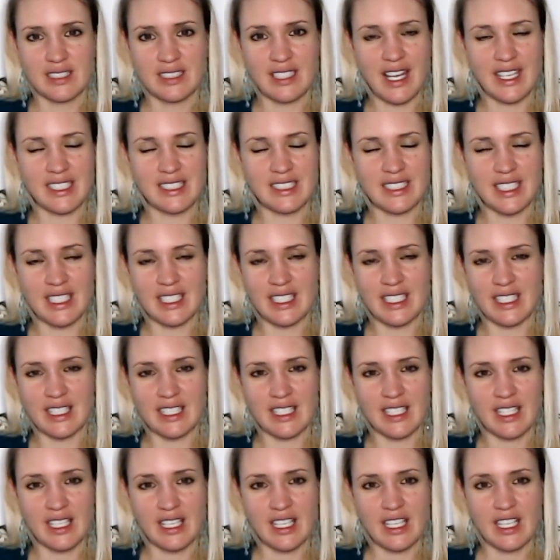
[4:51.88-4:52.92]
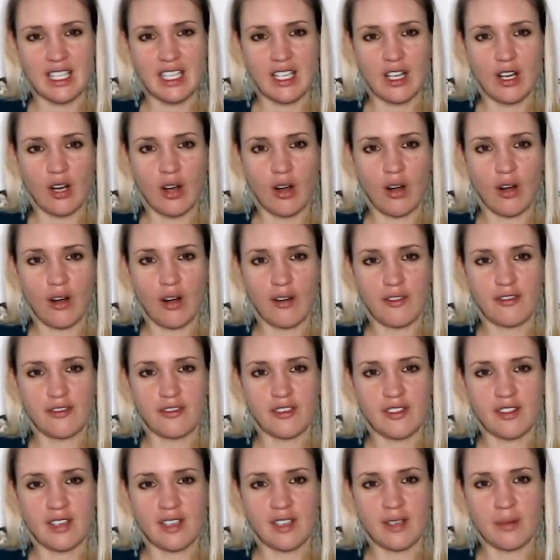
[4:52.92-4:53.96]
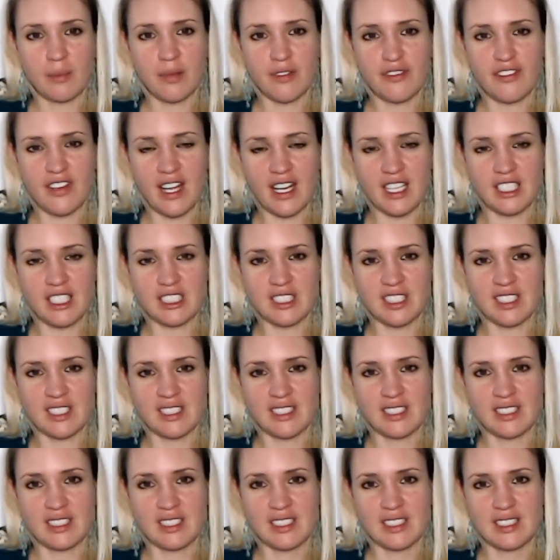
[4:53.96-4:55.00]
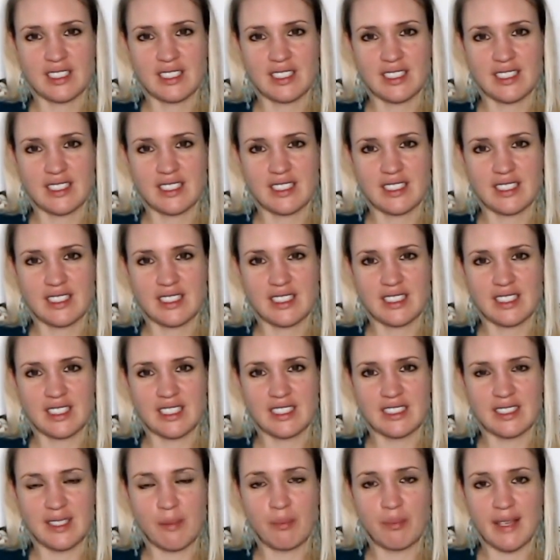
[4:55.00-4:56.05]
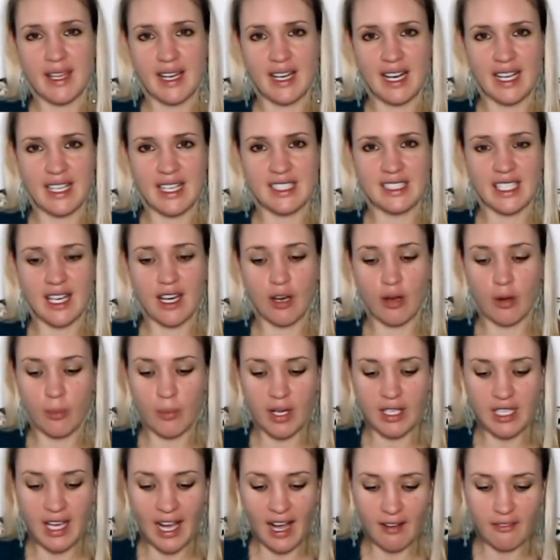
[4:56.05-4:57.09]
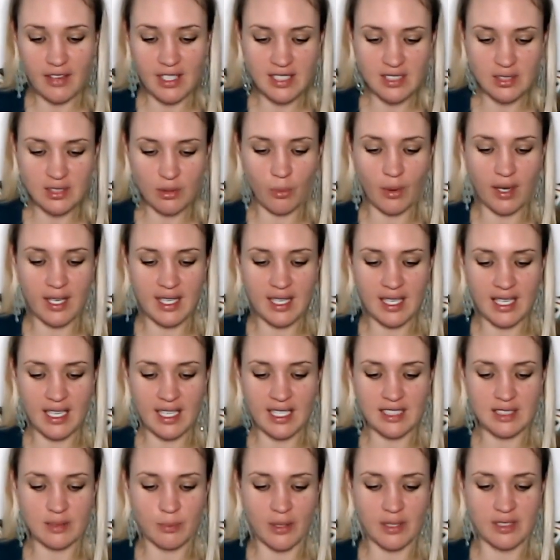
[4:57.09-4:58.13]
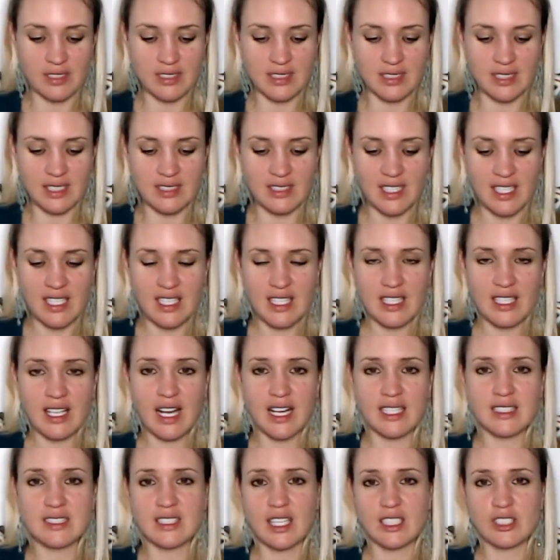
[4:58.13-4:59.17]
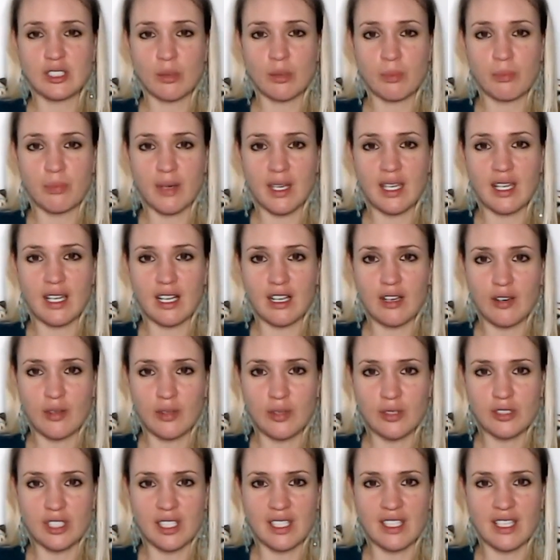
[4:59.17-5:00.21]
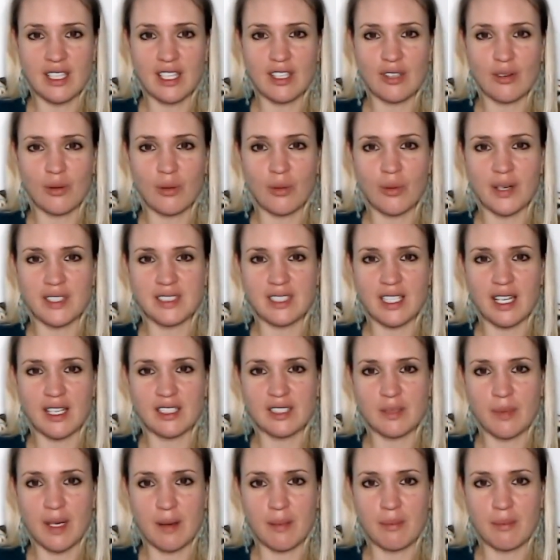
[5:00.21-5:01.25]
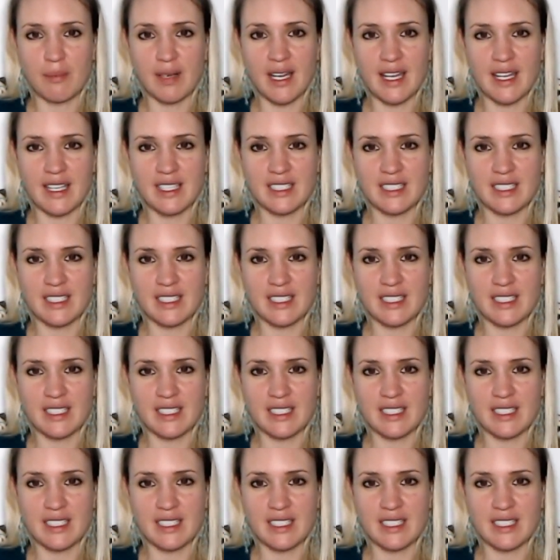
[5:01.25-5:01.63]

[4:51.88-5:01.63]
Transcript: This idea of perfection is simply an idea. And when you have these awakening experiences, that is such a big illusion that you're always going to be in